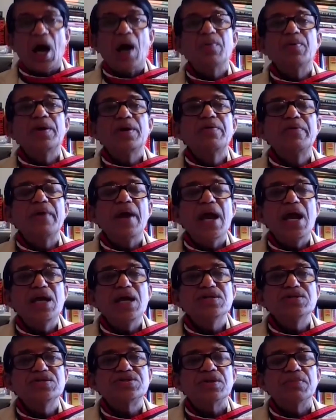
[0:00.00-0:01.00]
I will
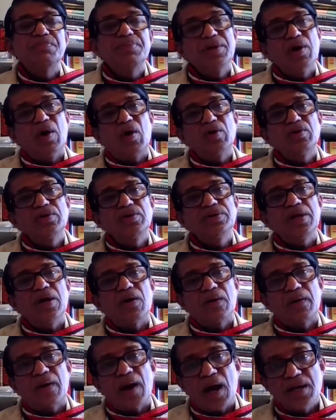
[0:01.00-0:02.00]
range beyond the
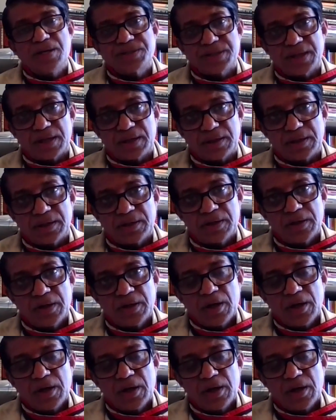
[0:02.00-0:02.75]
horizon